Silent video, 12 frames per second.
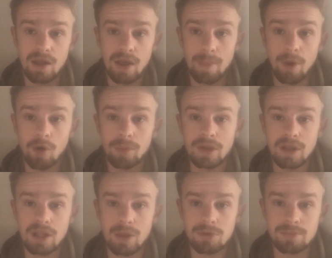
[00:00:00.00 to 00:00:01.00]
I'm hoping he'll
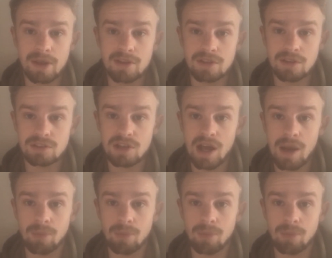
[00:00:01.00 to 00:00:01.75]
keep his place in the side,